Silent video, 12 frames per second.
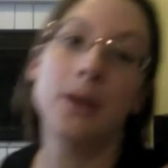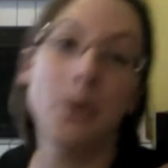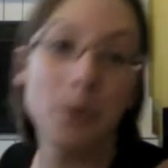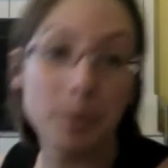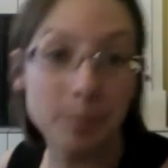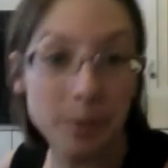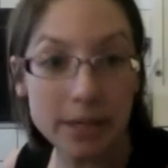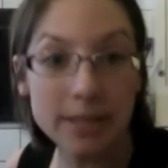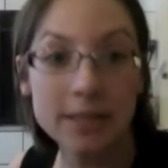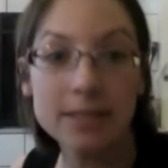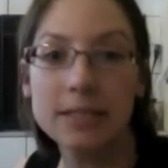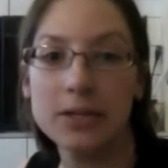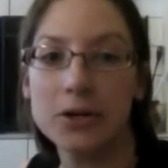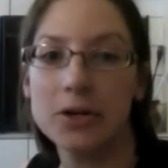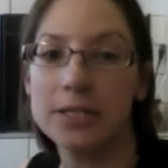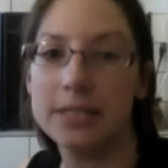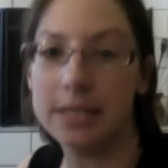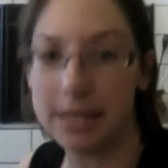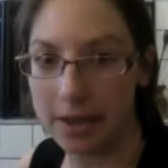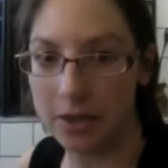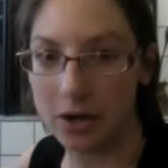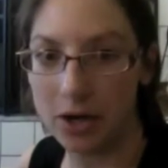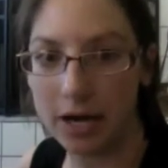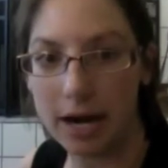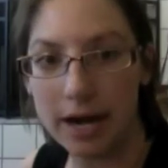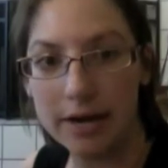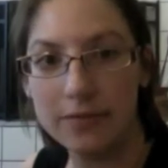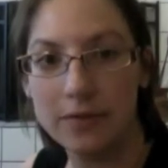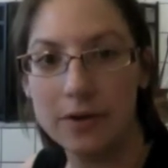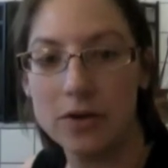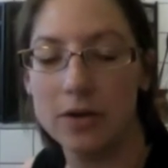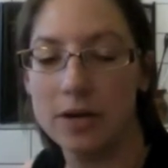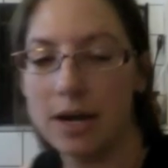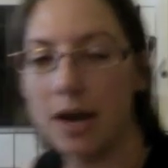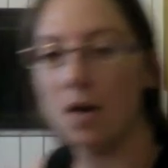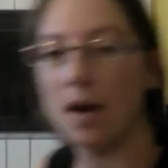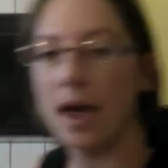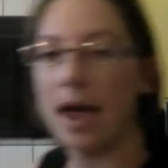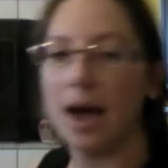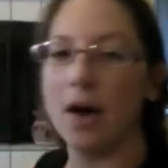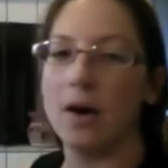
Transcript: when putting this series together and kind of figuring out how